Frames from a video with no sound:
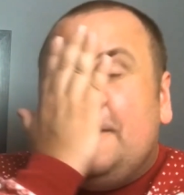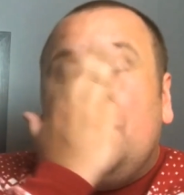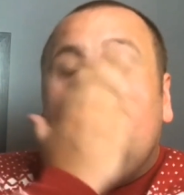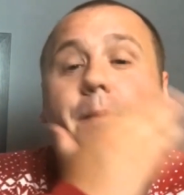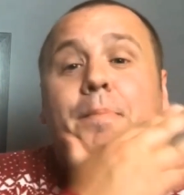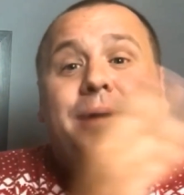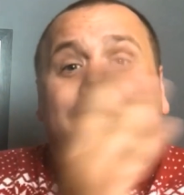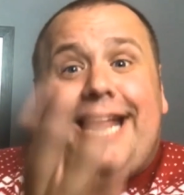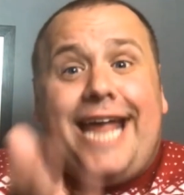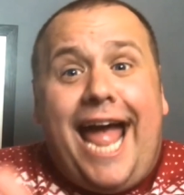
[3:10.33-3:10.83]

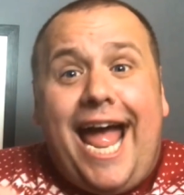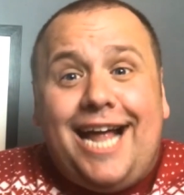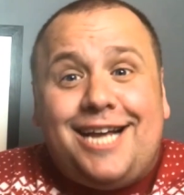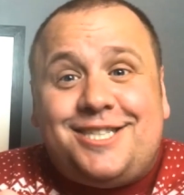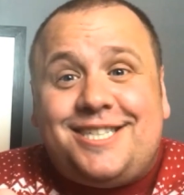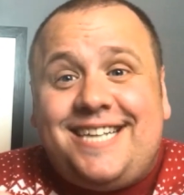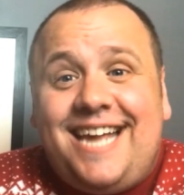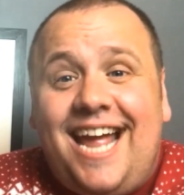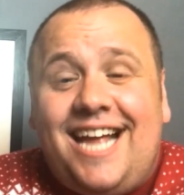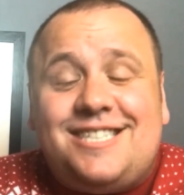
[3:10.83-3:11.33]
But
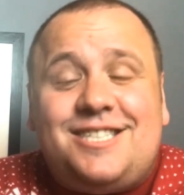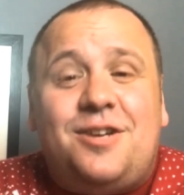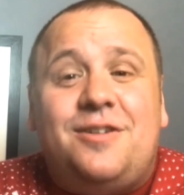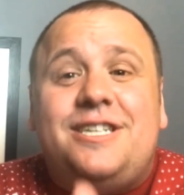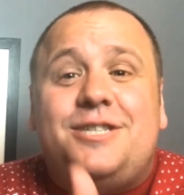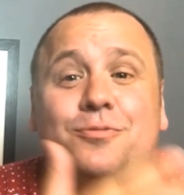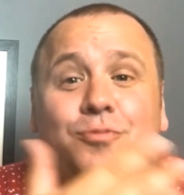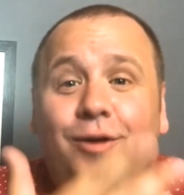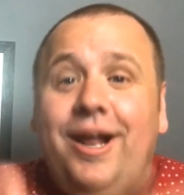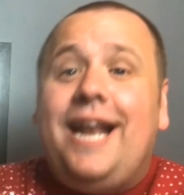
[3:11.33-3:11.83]
yes, so
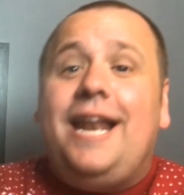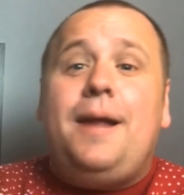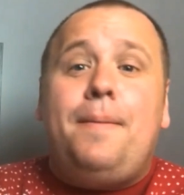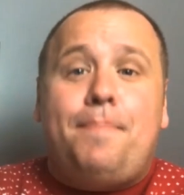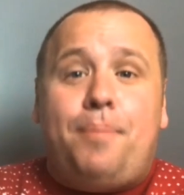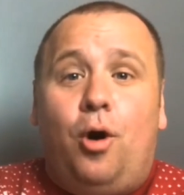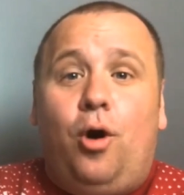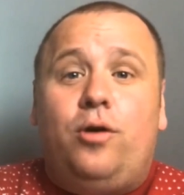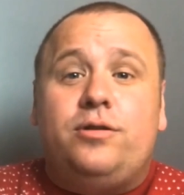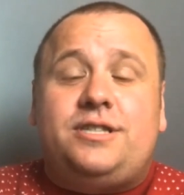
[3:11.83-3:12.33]
it's really
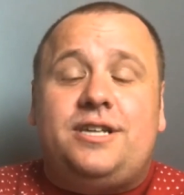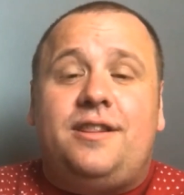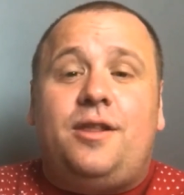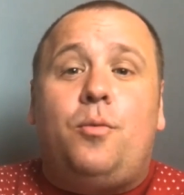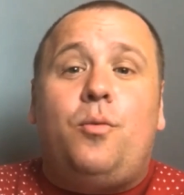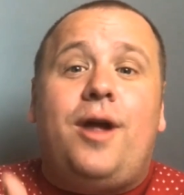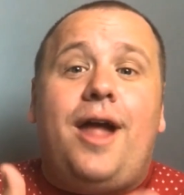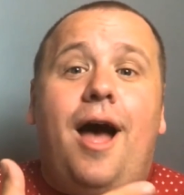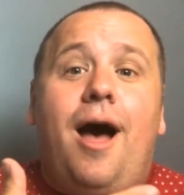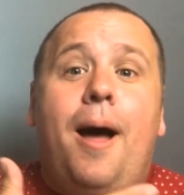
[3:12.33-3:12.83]
important
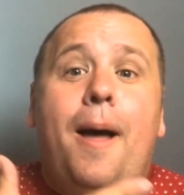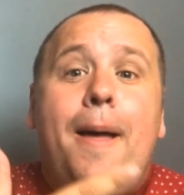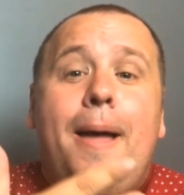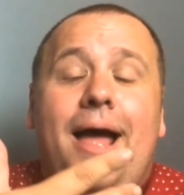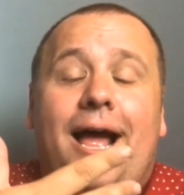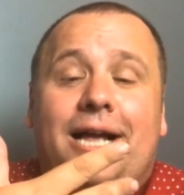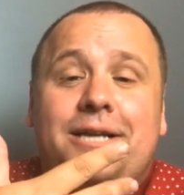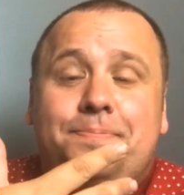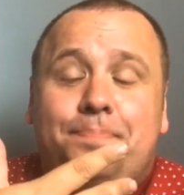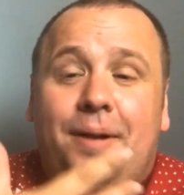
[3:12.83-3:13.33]
that we are
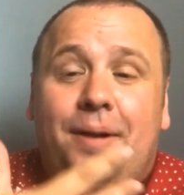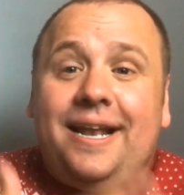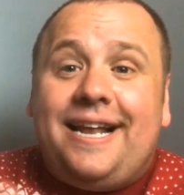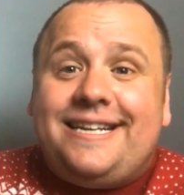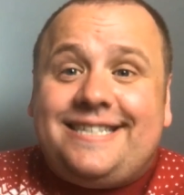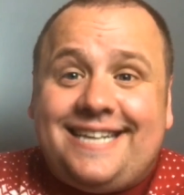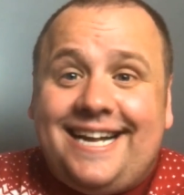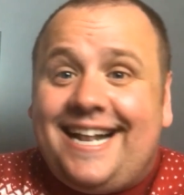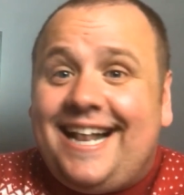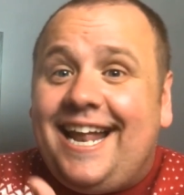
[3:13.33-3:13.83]
as
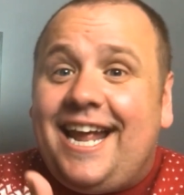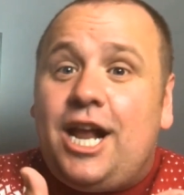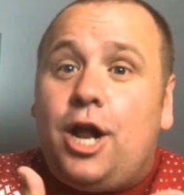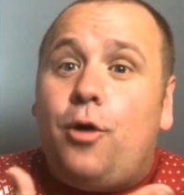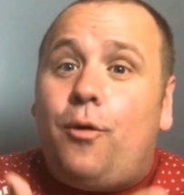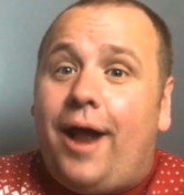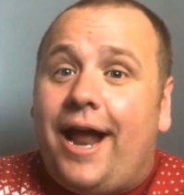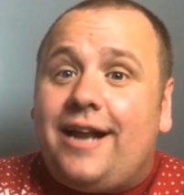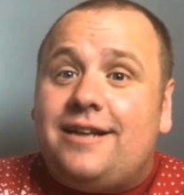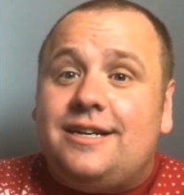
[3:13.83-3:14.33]
politically
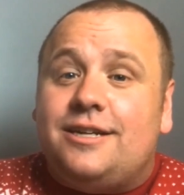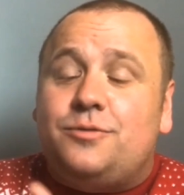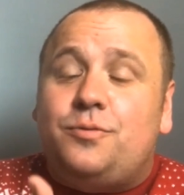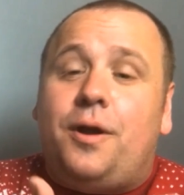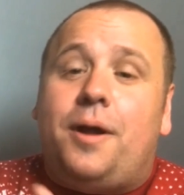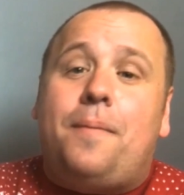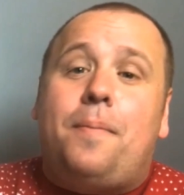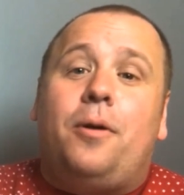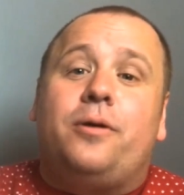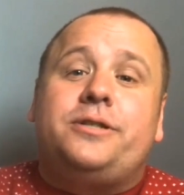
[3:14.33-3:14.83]
correct as
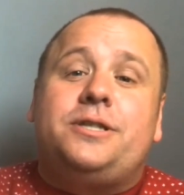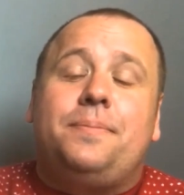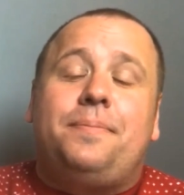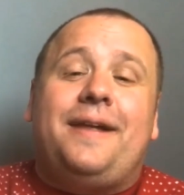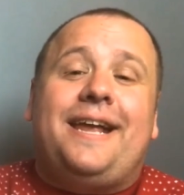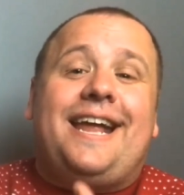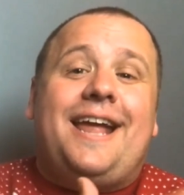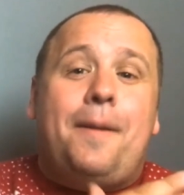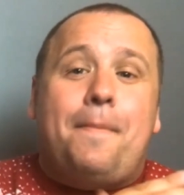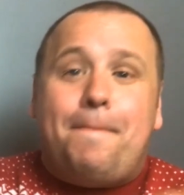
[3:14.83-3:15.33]
we
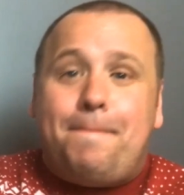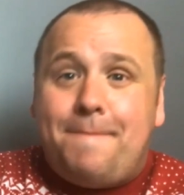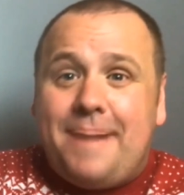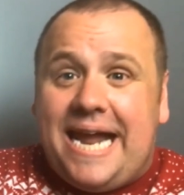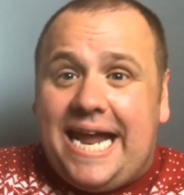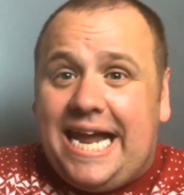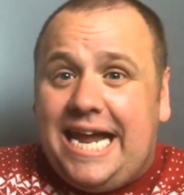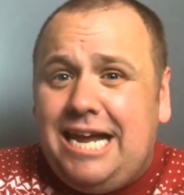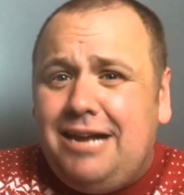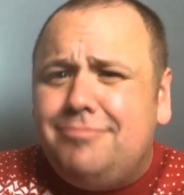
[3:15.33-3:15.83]
possibly can
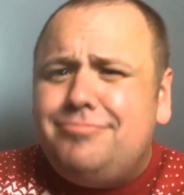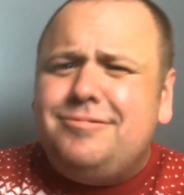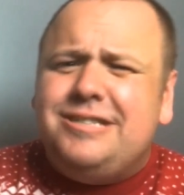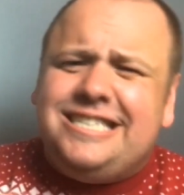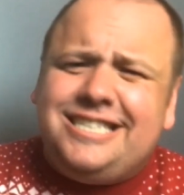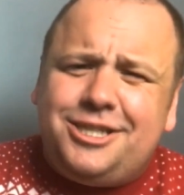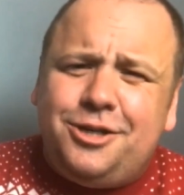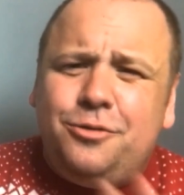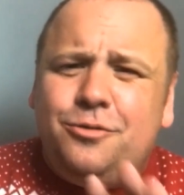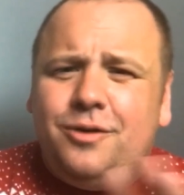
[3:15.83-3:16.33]
be,
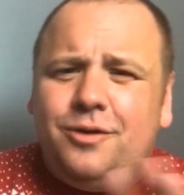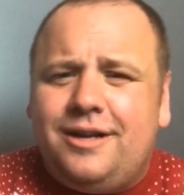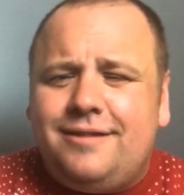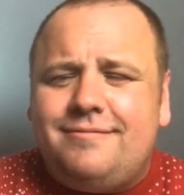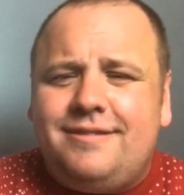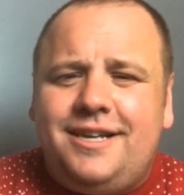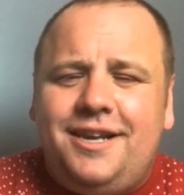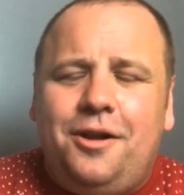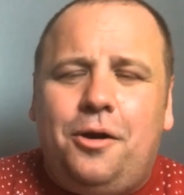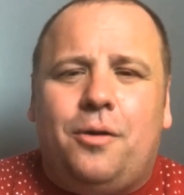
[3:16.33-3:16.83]
to a
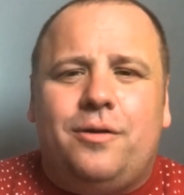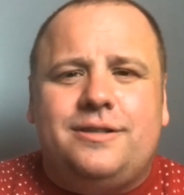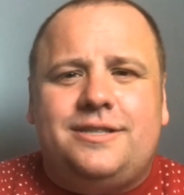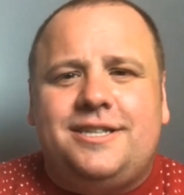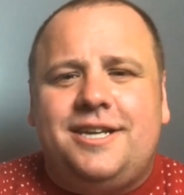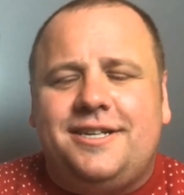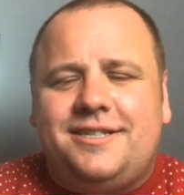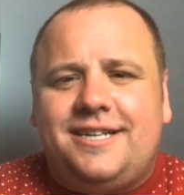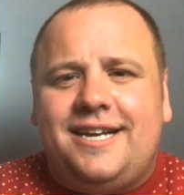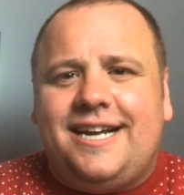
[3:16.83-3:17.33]

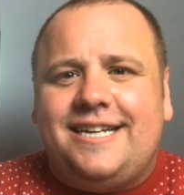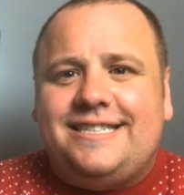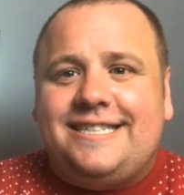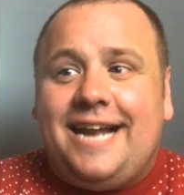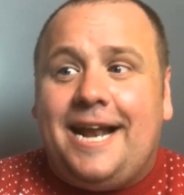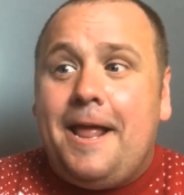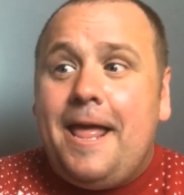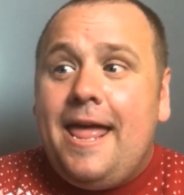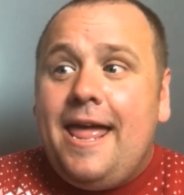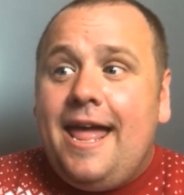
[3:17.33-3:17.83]
certain extent.